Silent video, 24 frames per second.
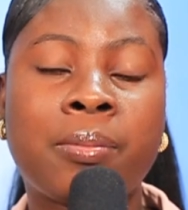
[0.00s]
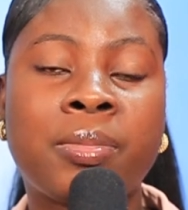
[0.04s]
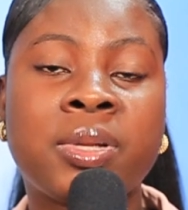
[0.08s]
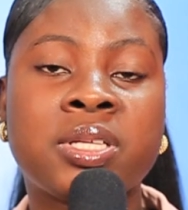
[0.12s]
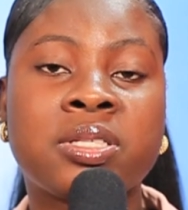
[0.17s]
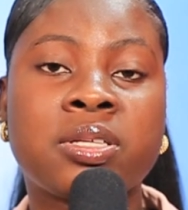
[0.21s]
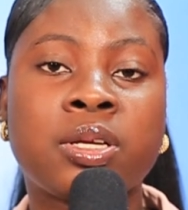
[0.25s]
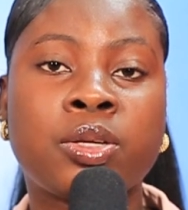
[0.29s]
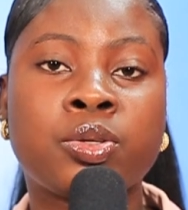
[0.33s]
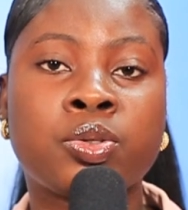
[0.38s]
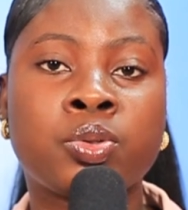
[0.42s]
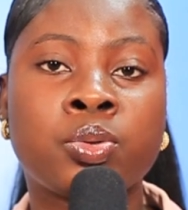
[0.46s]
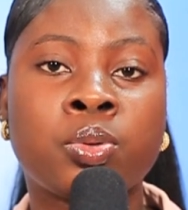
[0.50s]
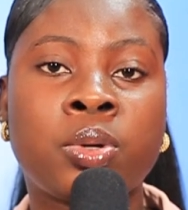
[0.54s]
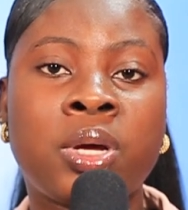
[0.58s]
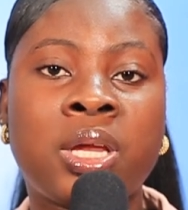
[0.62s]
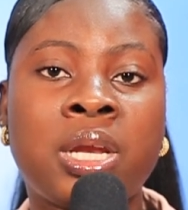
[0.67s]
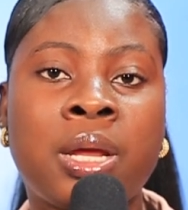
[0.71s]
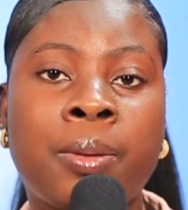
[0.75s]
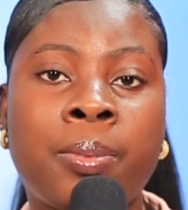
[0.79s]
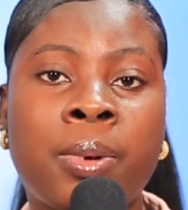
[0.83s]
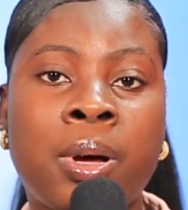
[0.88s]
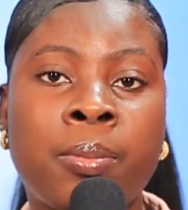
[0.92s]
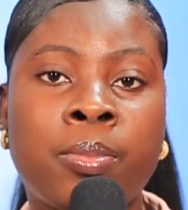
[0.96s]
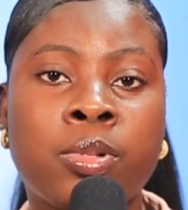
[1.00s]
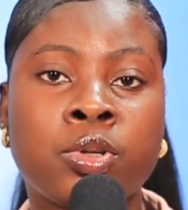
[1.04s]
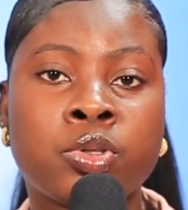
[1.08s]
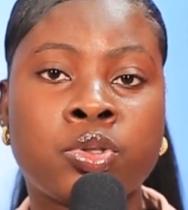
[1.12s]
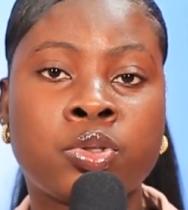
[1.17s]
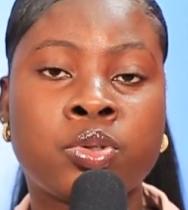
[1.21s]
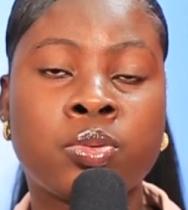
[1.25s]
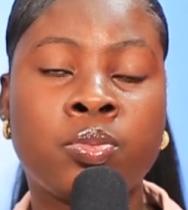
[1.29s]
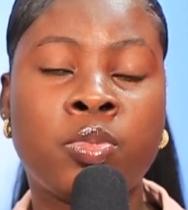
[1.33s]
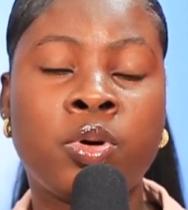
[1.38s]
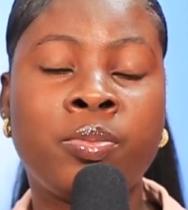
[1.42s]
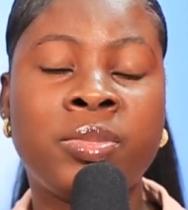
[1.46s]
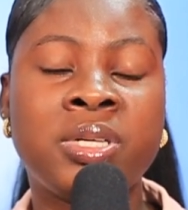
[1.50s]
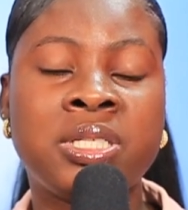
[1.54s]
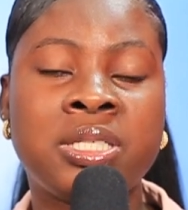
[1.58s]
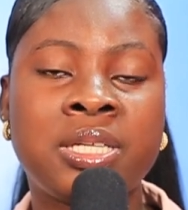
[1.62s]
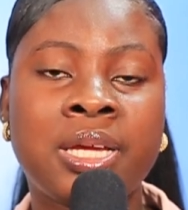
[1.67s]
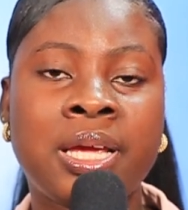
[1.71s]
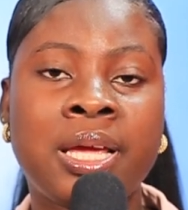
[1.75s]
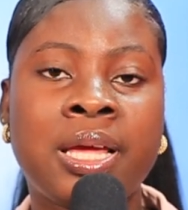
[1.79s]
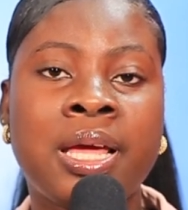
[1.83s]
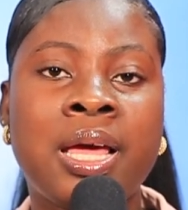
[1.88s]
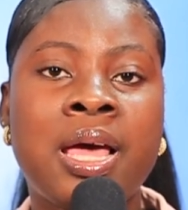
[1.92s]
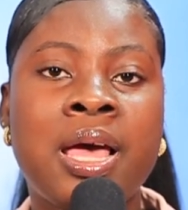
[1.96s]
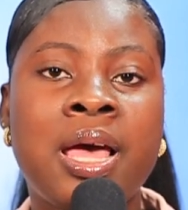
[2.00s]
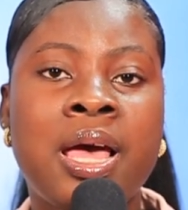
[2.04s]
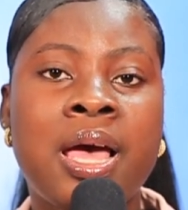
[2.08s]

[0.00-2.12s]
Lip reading: Mess I'm so at a barber summer meeting.